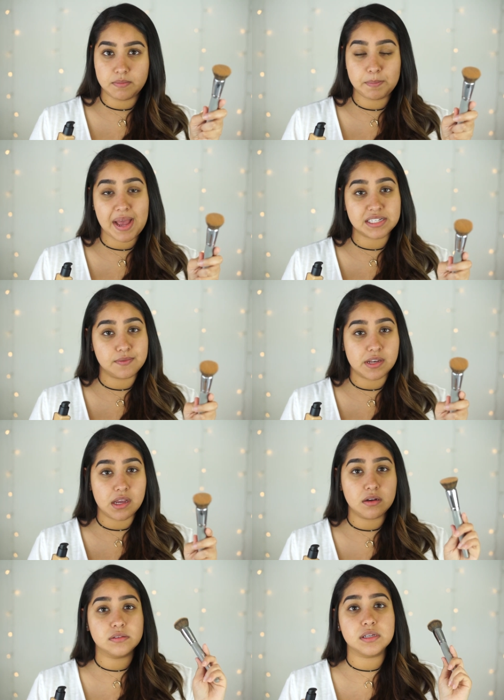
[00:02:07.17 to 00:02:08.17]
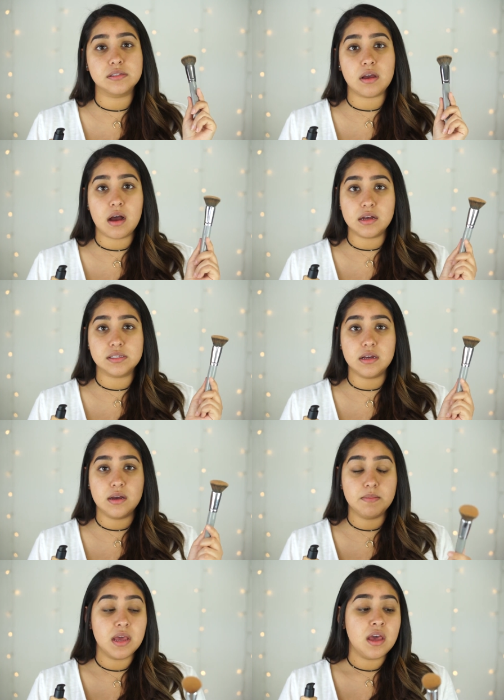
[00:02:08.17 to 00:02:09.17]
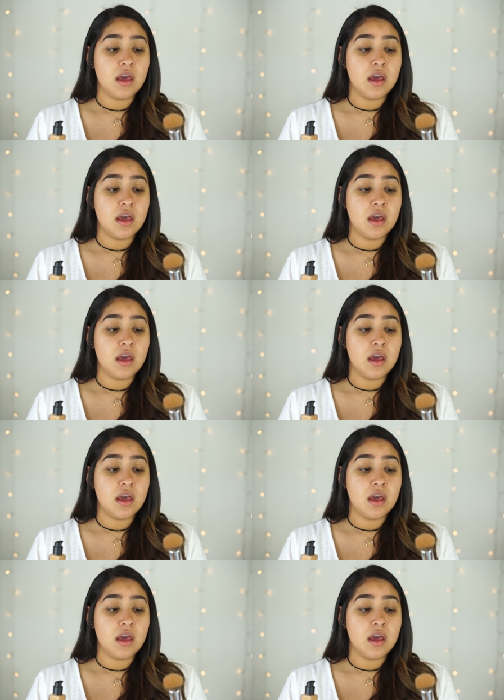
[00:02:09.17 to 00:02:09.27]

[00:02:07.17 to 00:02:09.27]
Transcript: in past videos. It's awesome.